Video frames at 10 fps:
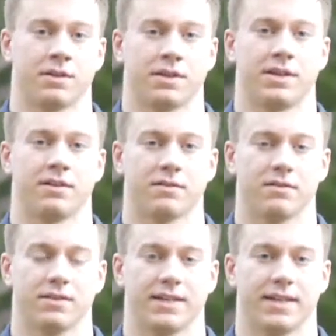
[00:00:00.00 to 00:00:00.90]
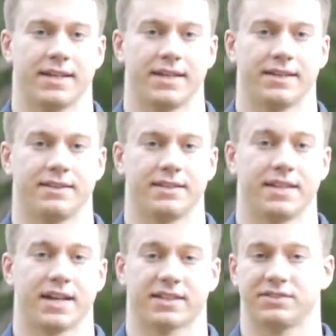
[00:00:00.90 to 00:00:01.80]
here in
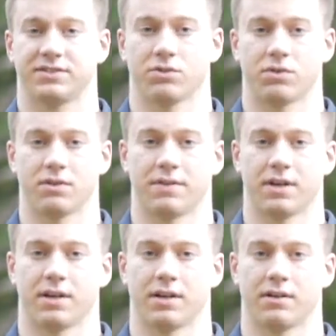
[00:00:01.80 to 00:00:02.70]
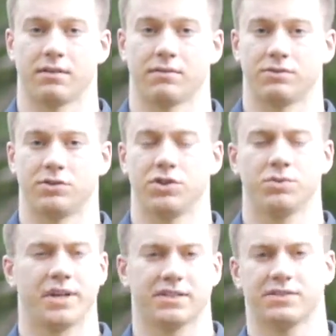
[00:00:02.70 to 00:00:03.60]
the next sort of uh,
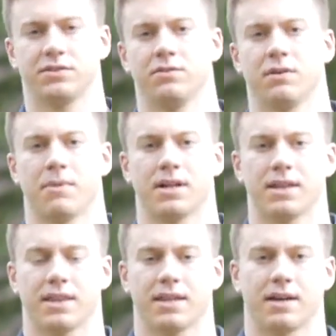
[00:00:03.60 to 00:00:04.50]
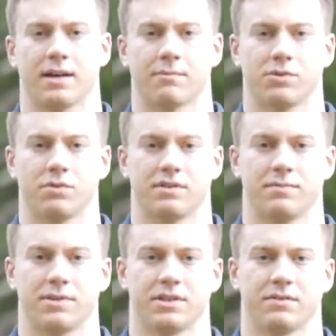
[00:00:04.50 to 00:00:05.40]
two weeks to a month, I'm going
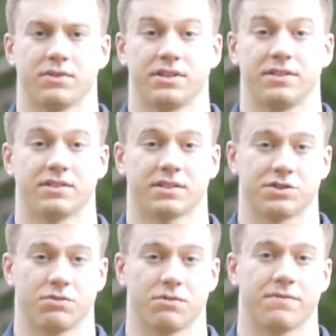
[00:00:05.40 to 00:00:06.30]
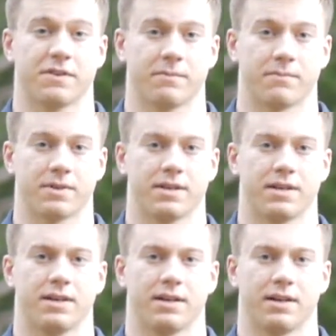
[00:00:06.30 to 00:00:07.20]
to be releasing a short film.
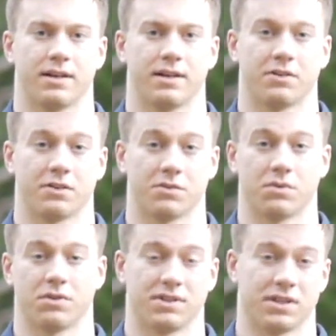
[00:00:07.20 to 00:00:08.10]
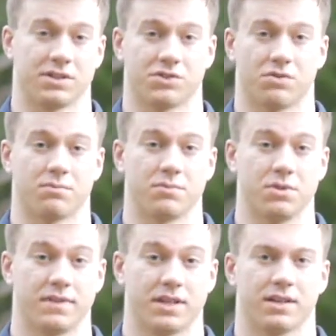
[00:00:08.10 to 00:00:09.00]
Uh, in other words, a short movie.